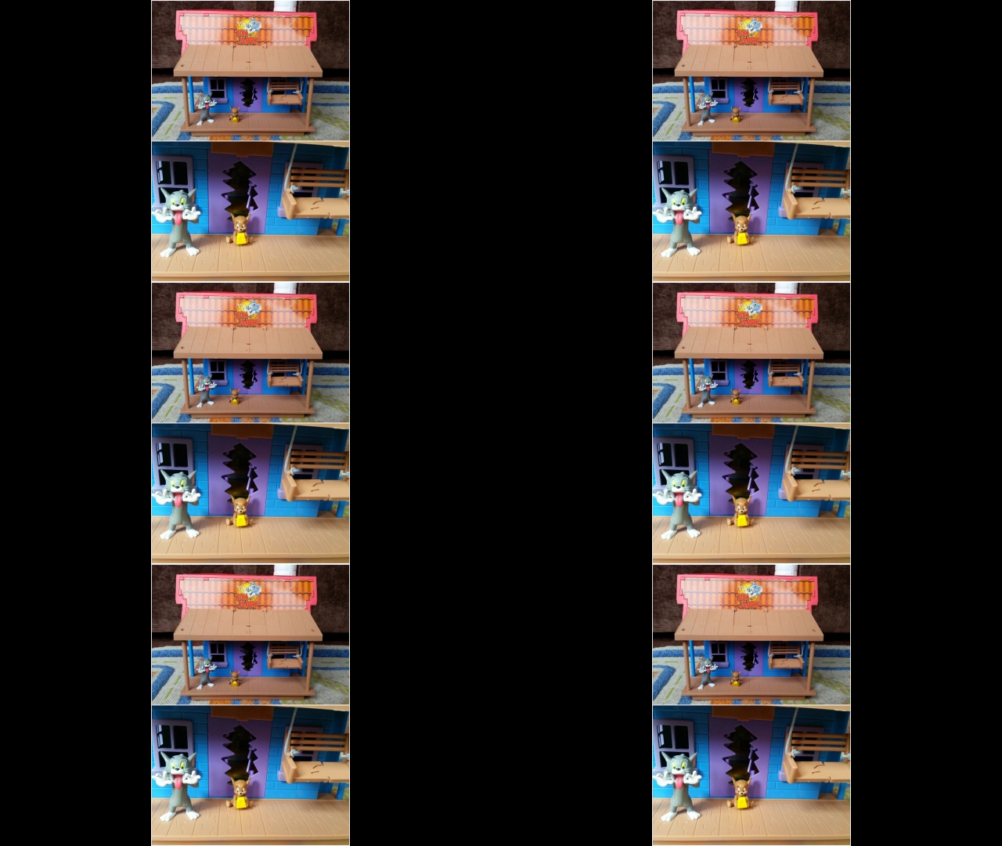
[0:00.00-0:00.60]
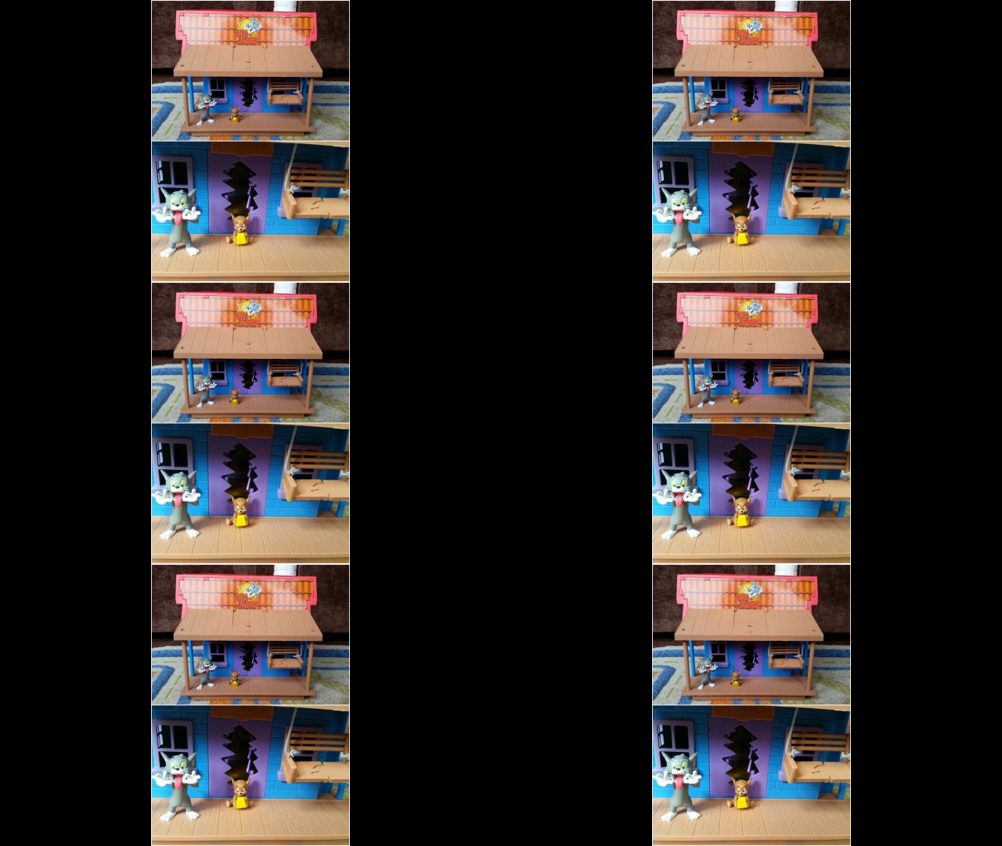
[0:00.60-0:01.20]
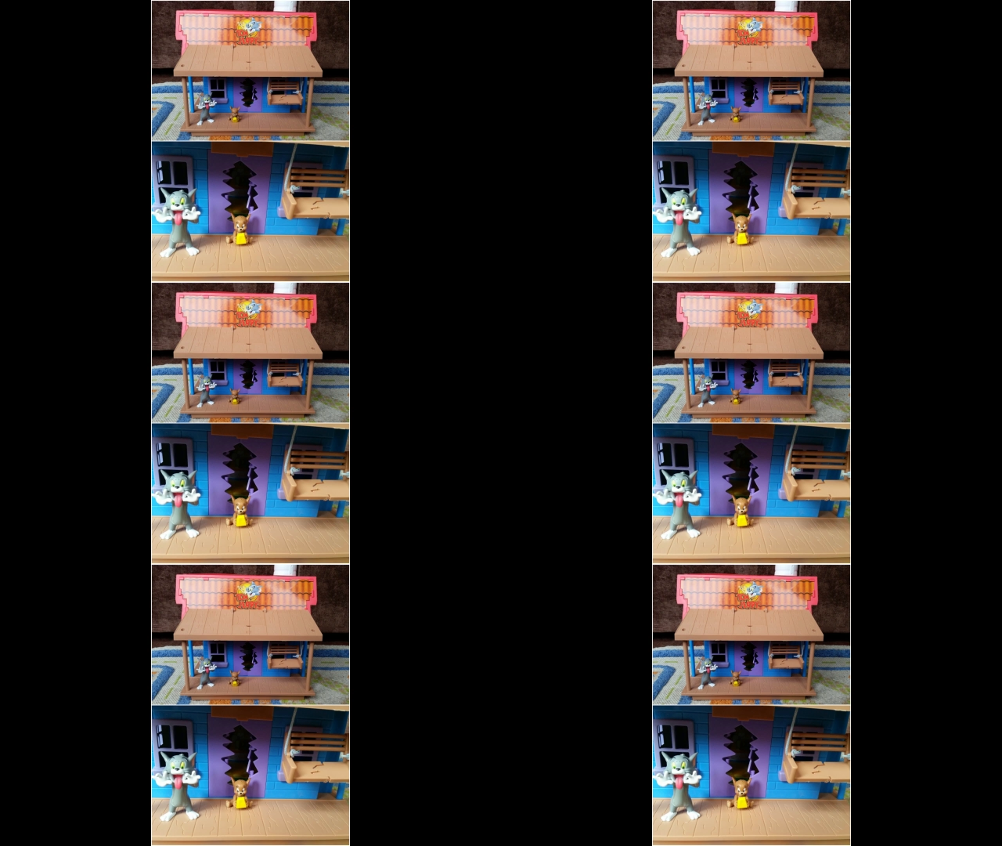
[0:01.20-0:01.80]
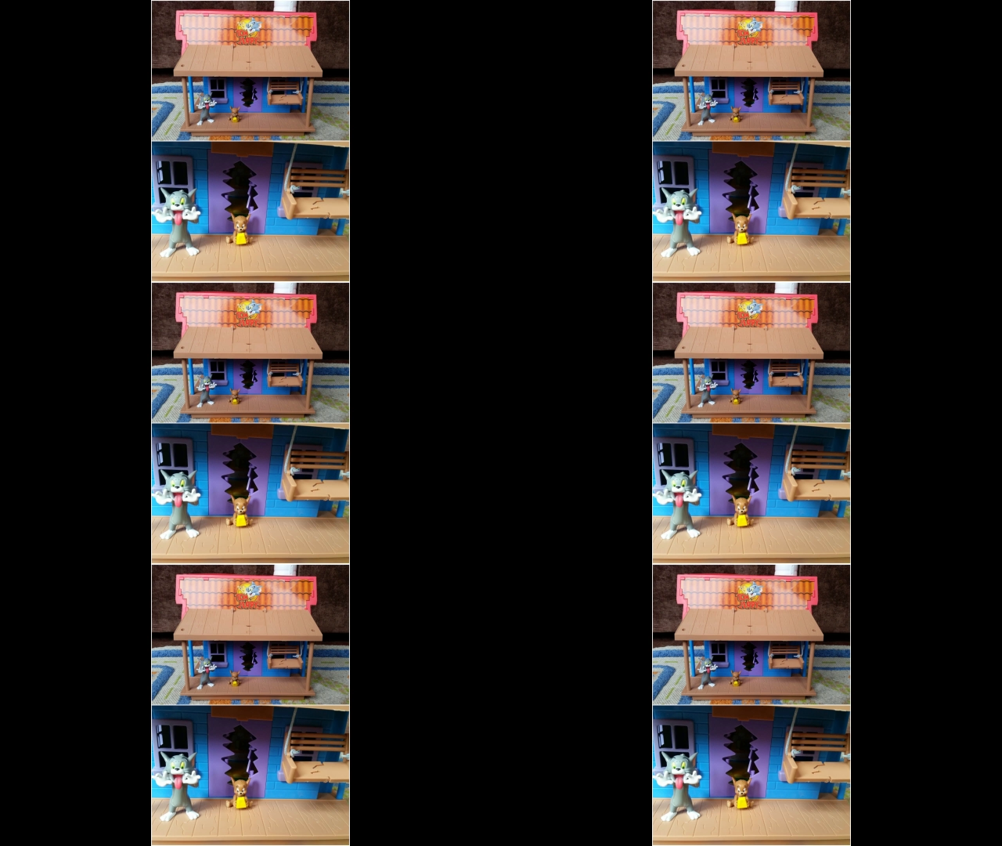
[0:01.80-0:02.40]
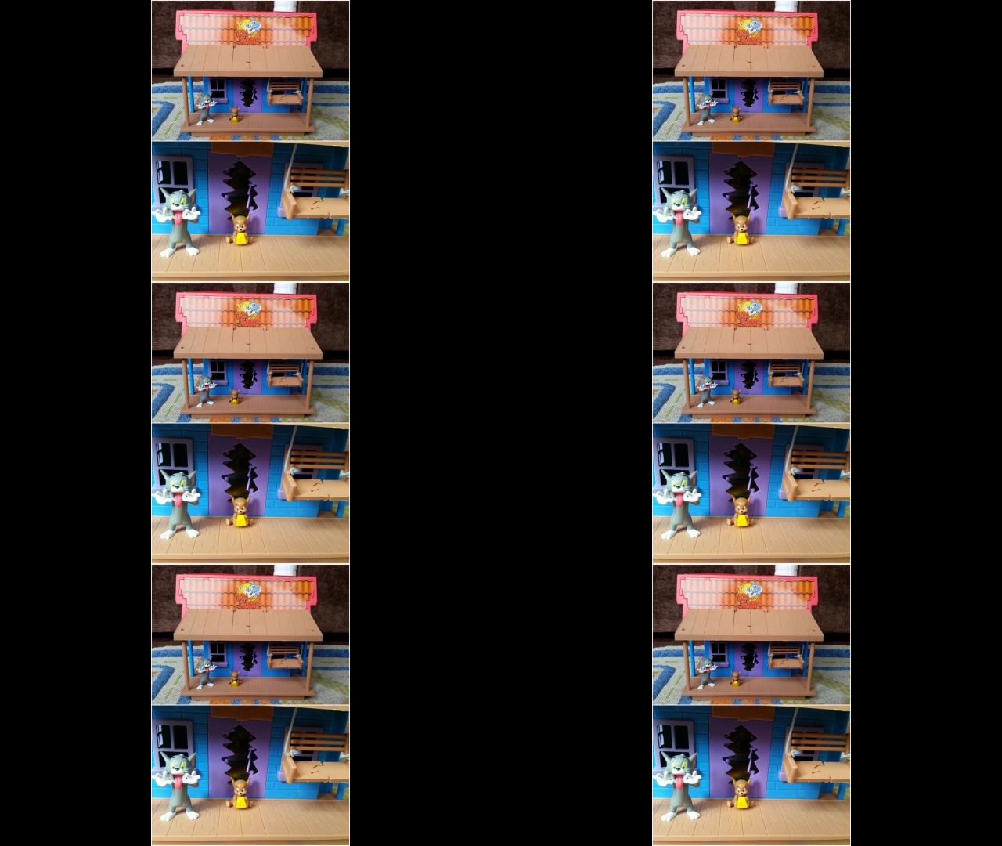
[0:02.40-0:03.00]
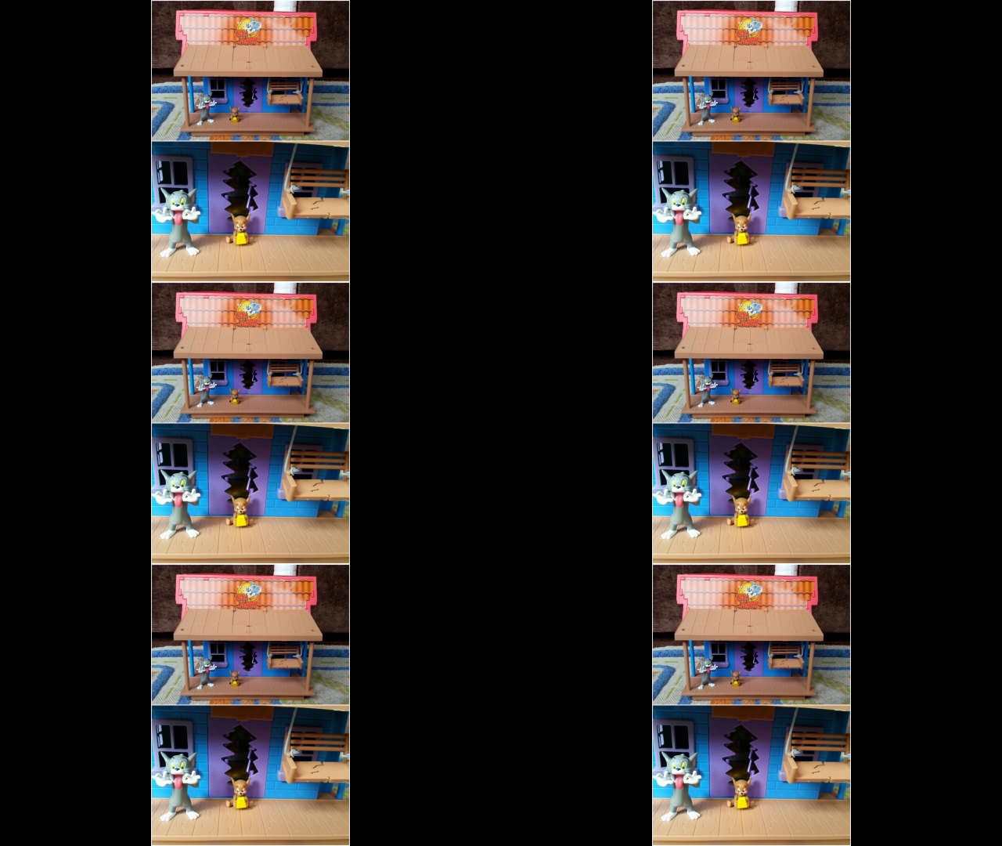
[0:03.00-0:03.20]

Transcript: Nobody's mouth can be seen.